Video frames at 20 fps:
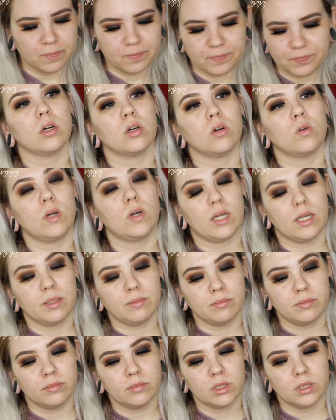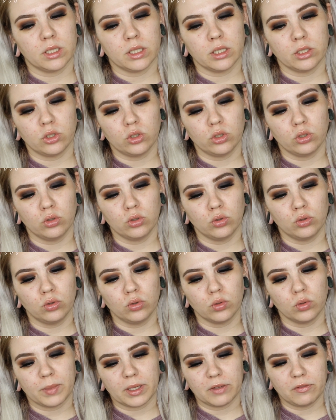Now I'm gonna do
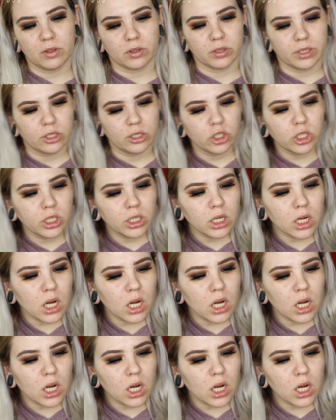my foundation.